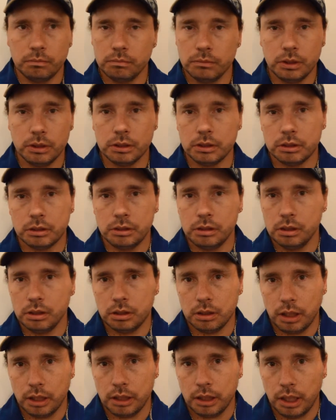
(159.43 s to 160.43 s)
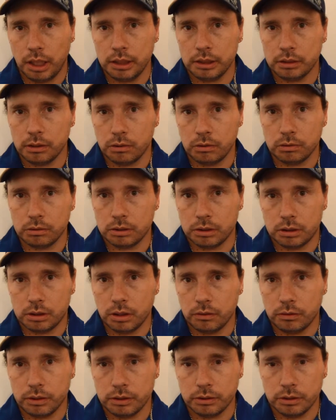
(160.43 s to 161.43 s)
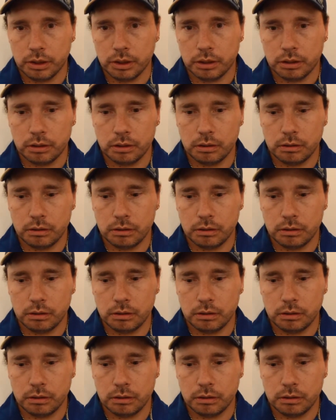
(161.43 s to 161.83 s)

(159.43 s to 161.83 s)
just like ice cold stuff to drink.